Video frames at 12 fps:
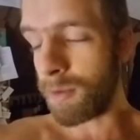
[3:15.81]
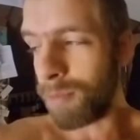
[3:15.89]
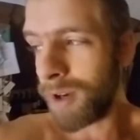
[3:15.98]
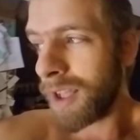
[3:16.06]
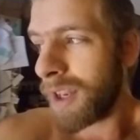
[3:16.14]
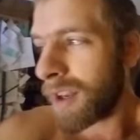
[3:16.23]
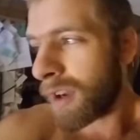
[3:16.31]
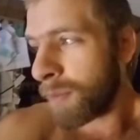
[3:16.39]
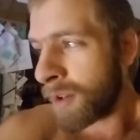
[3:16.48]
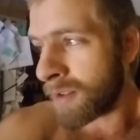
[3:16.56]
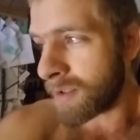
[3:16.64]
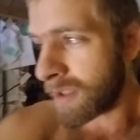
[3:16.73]
But, I
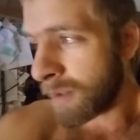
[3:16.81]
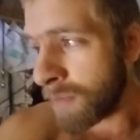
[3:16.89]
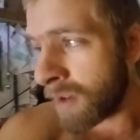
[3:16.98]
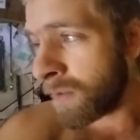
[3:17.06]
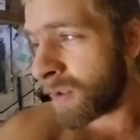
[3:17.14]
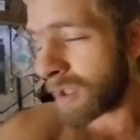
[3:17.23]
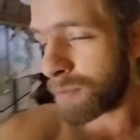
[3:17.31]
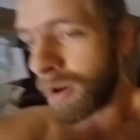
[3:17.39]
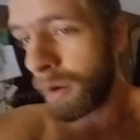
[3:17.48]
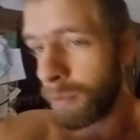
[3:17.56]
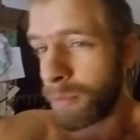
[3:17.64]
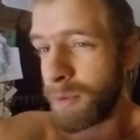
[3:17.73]
mean, on some level, it's
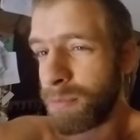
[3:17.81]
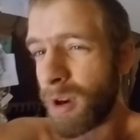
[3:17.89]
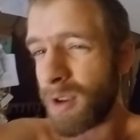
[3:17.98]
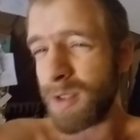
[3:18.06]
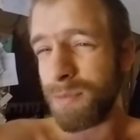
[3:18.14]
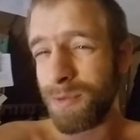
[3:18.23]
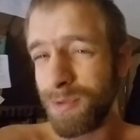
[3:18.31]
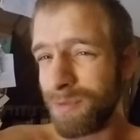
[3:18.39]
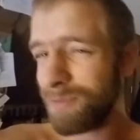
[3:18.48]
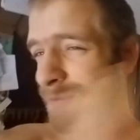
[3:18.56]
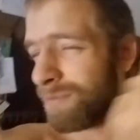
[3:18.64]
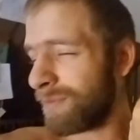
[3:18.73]
probably
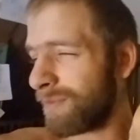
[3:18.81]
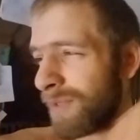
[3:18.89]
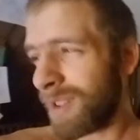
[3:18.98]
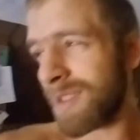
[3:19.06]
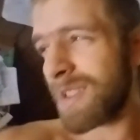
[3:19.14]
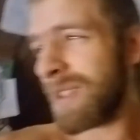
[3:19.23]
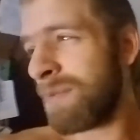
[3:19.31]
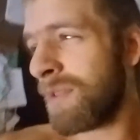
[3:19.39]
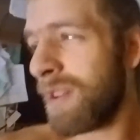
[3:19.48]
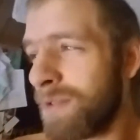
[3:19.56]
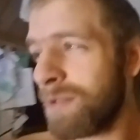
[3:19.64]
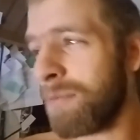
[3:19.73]
possible. On some
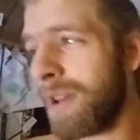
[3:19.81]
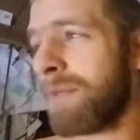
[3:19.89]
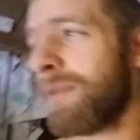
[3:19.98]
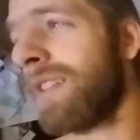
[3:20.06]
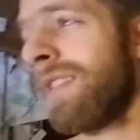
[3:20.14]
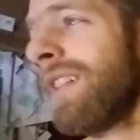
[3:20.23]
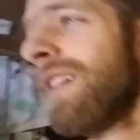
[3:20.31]
level, maybe.